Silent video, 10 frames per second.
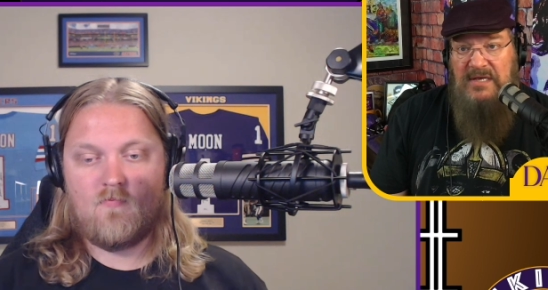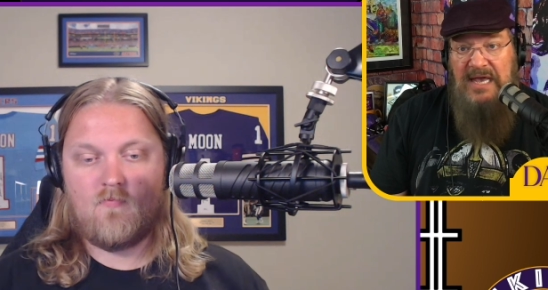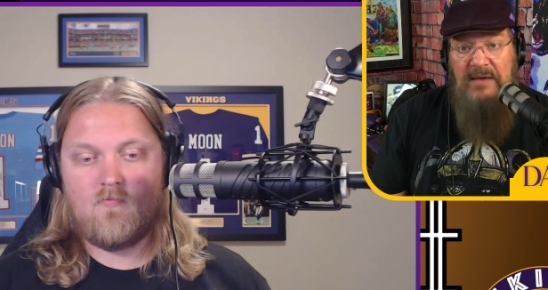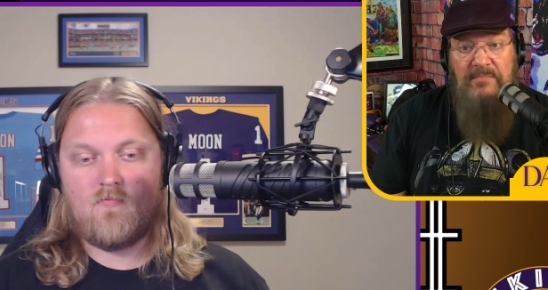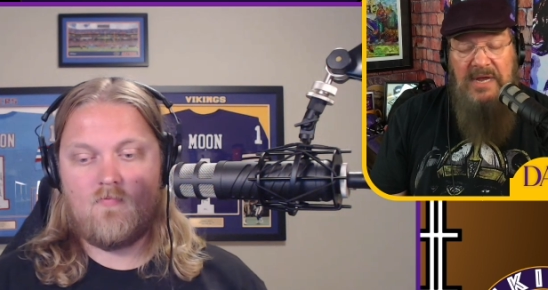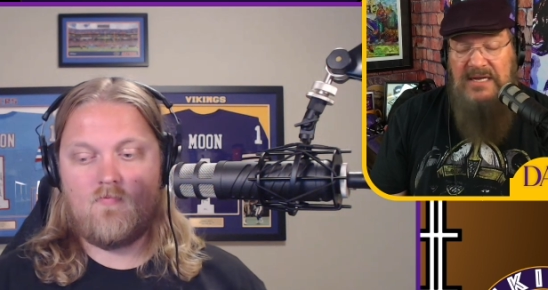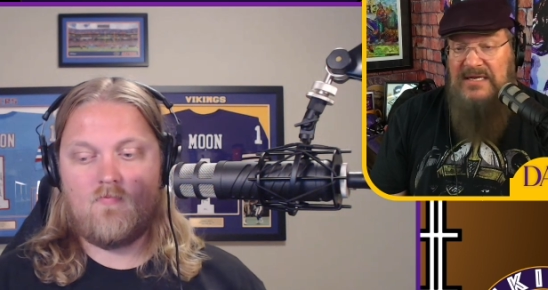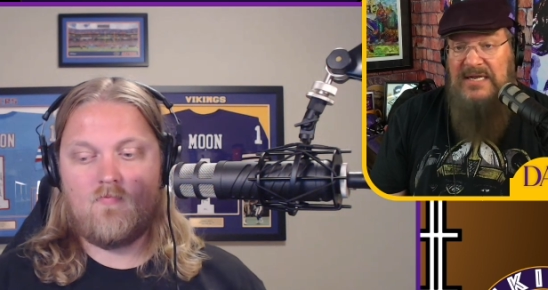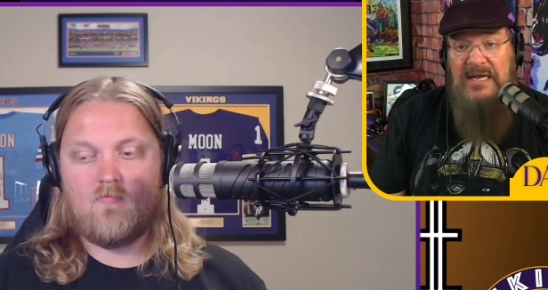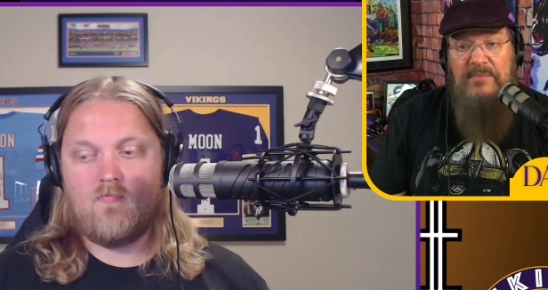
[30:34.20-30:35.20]
Speaker 1: can't make
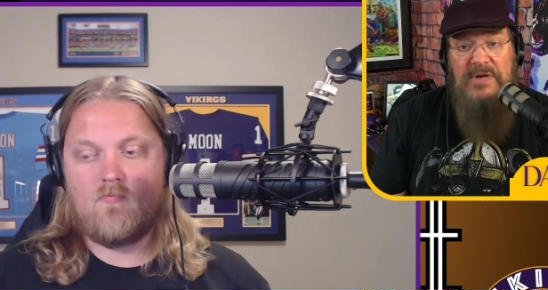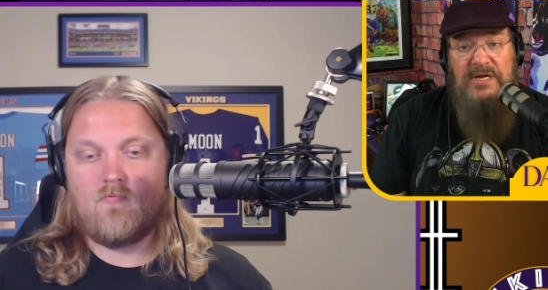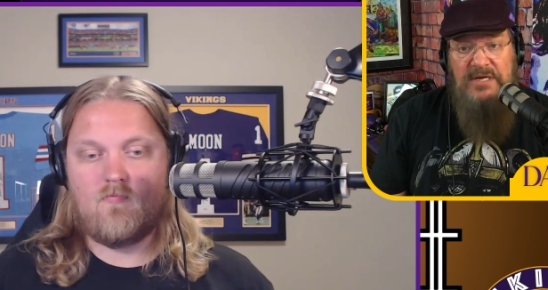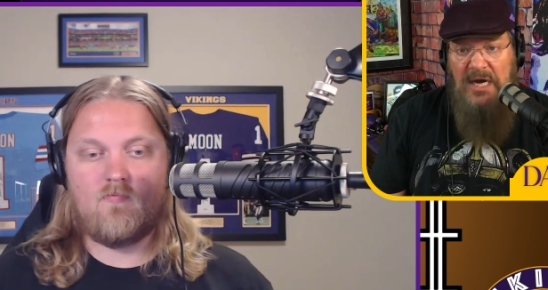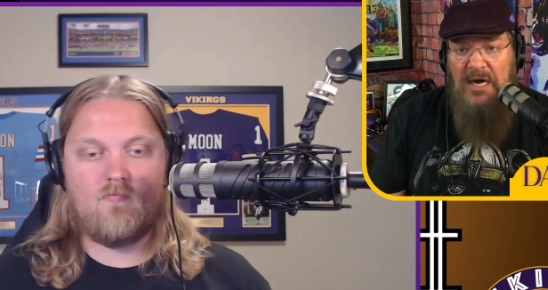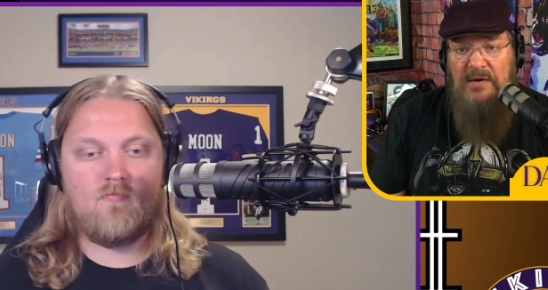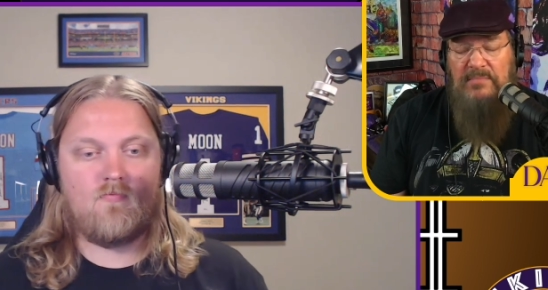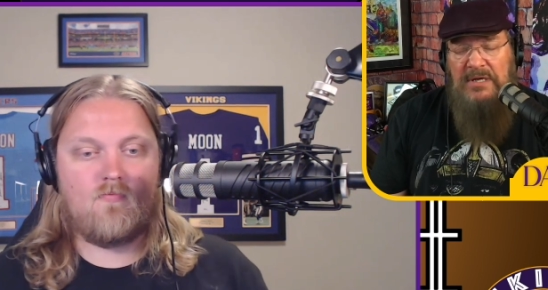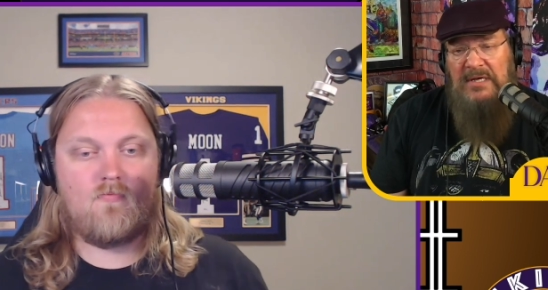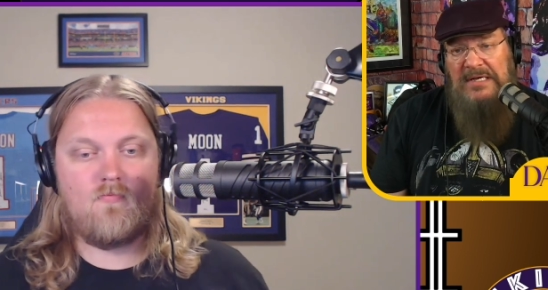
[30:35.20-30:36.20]
the team in the
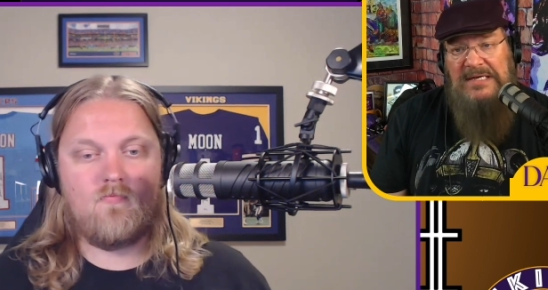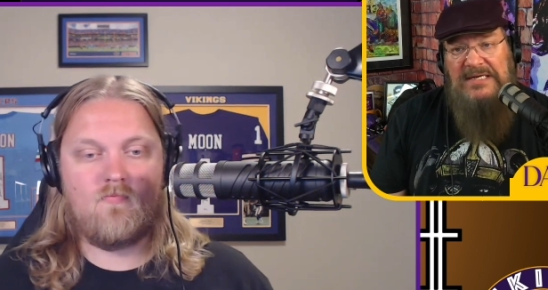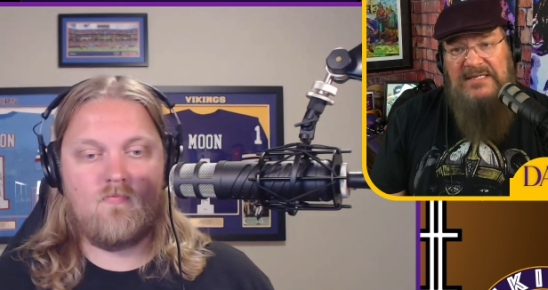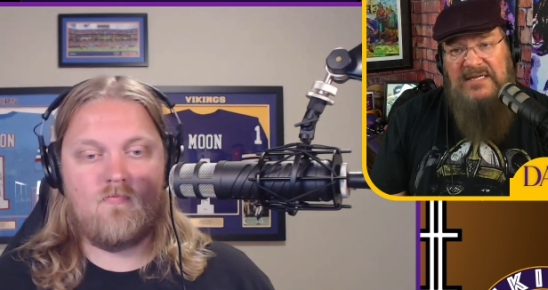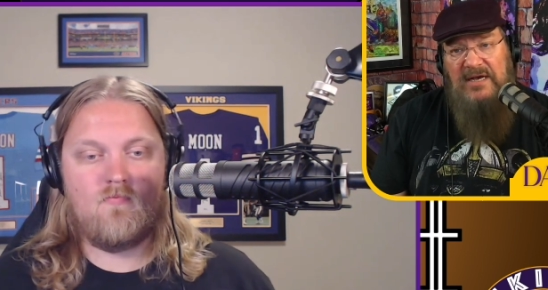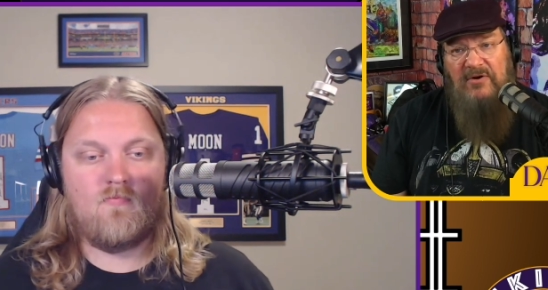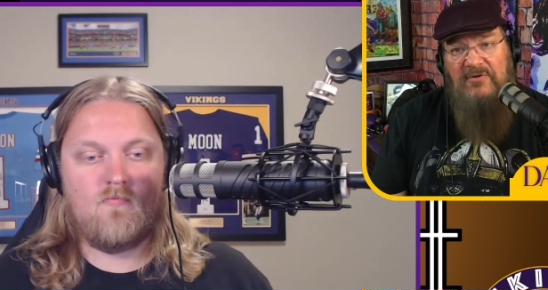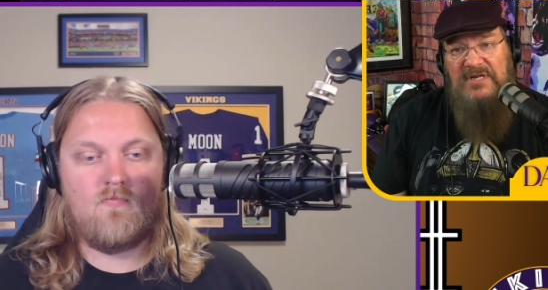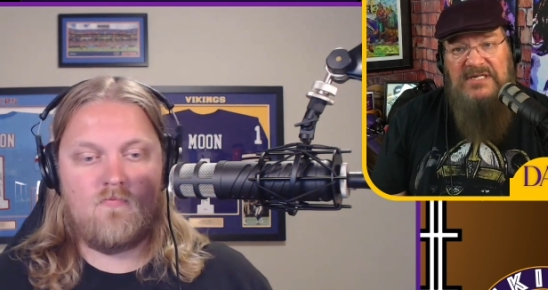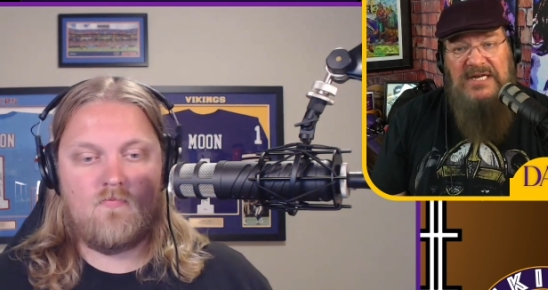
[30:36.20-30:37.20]
tub, as they
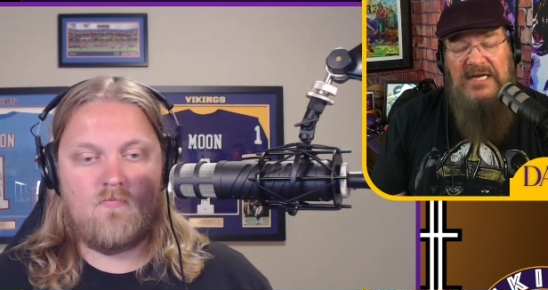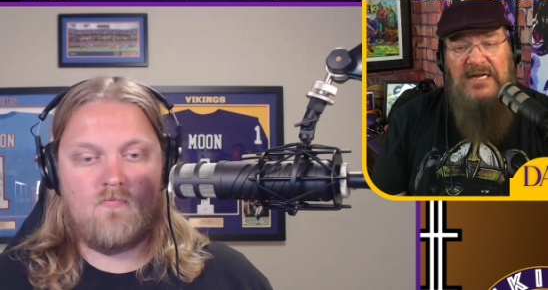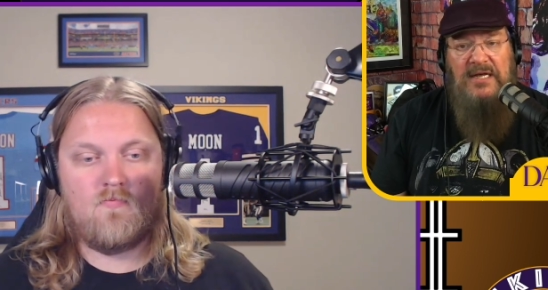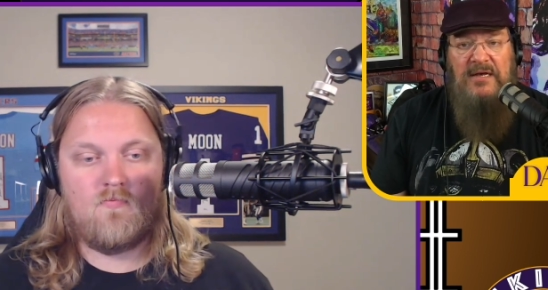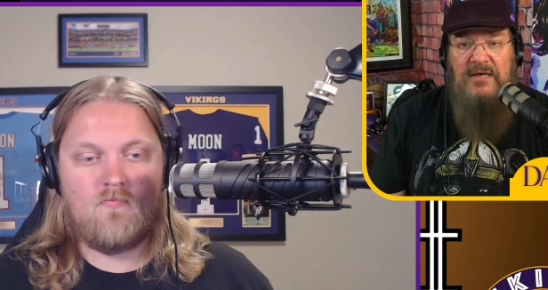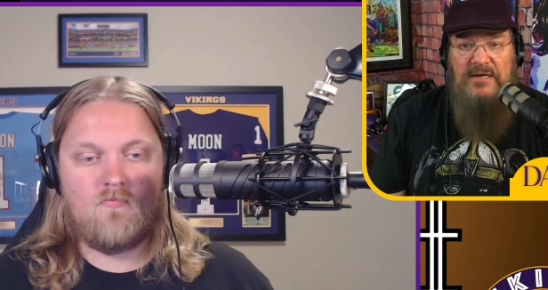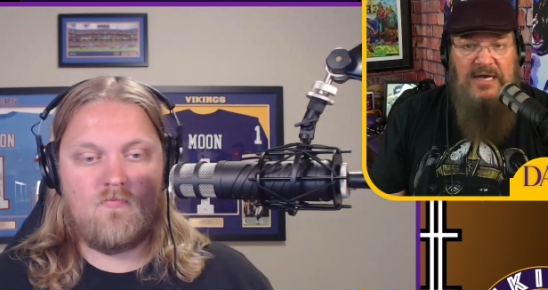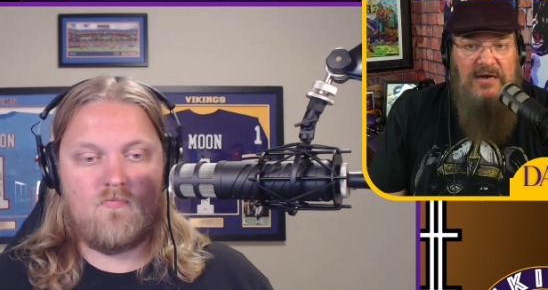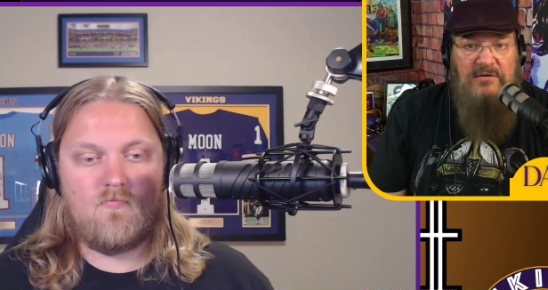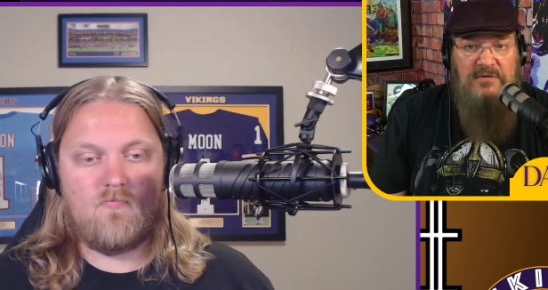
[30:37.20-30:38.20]
always said.
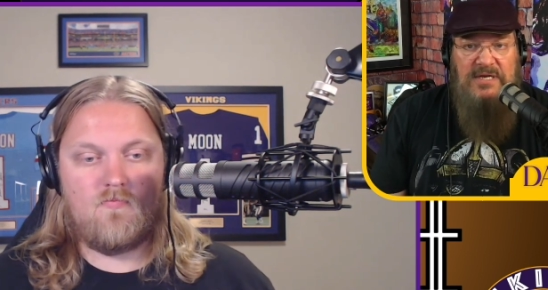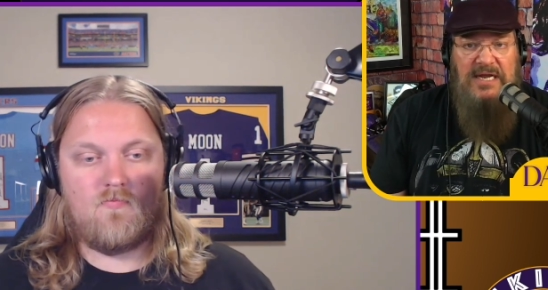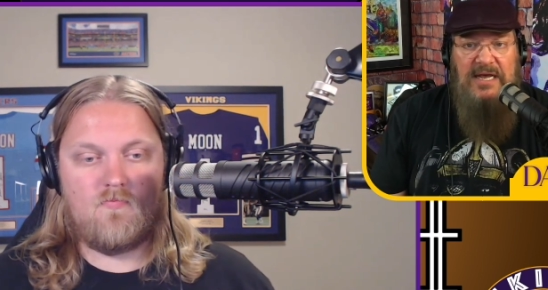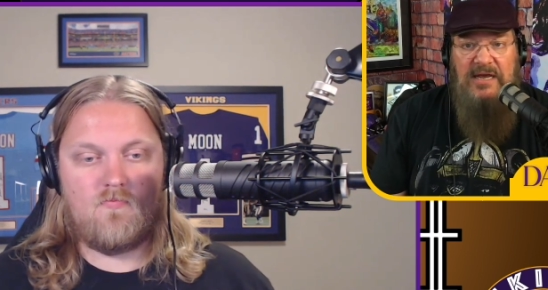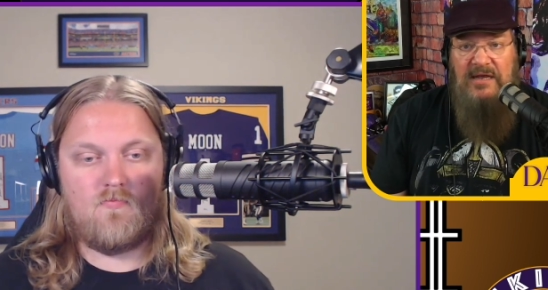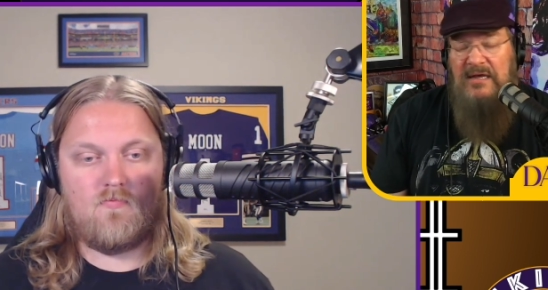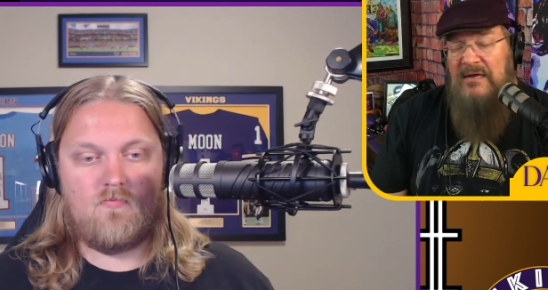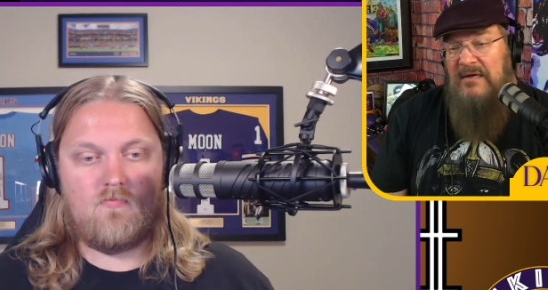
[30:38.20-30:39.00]
Now, Kene